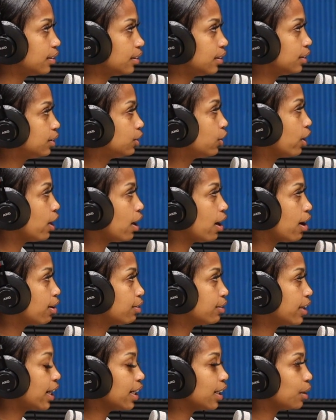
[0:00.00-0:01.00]
your
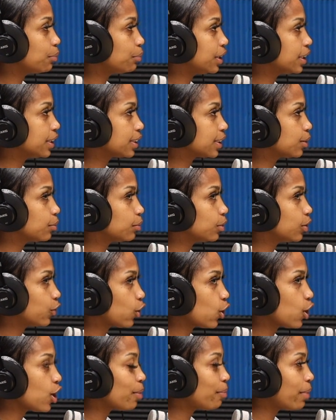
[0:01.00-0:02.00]
whole day can be consumed of
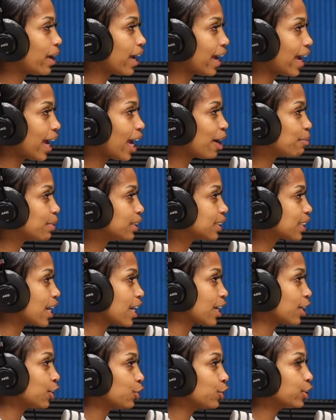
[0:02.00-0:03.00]
all bad habits,
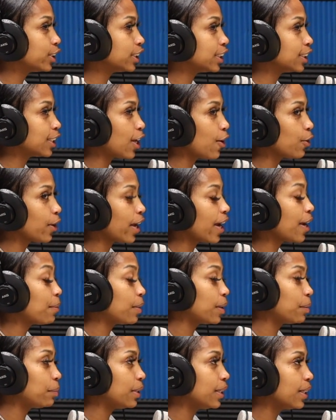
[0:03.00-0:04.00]
and you're just okay
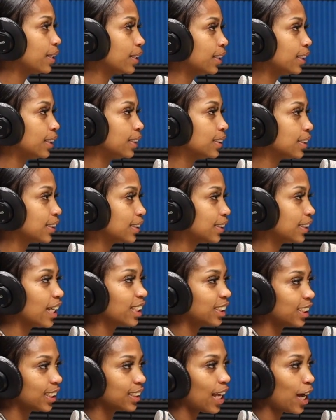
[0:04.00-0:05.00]
with it because
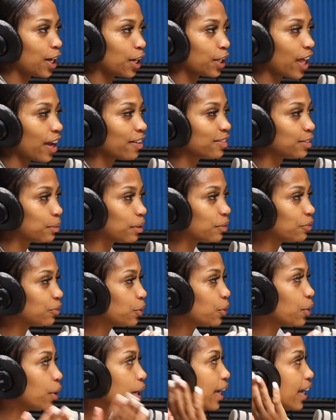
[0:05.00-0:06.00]
that's just how your life's been
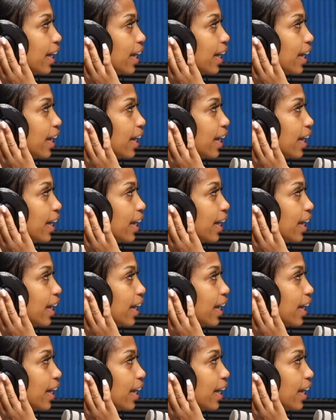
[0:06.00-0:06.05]
flowing.